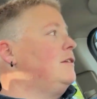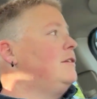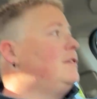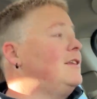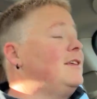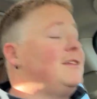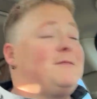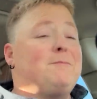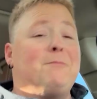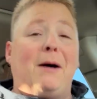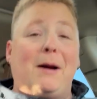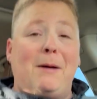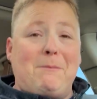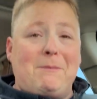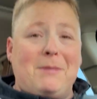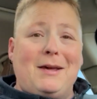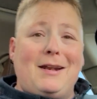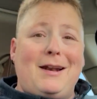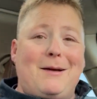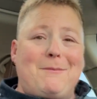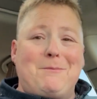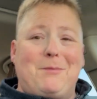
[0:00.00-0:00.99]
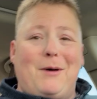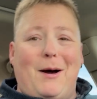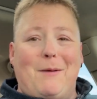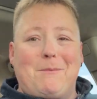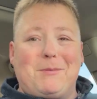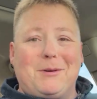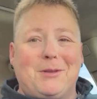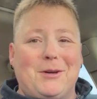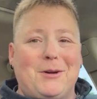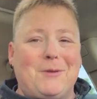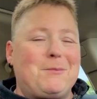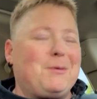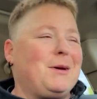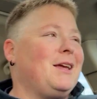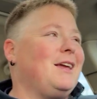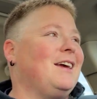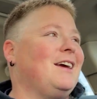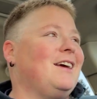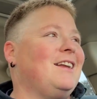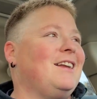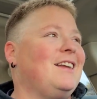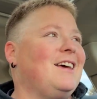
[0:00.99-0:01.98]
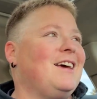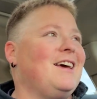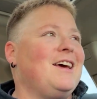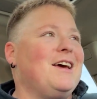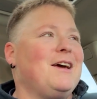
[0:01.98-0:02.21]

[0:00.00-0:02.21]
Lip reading: this might be an unpopular opinion,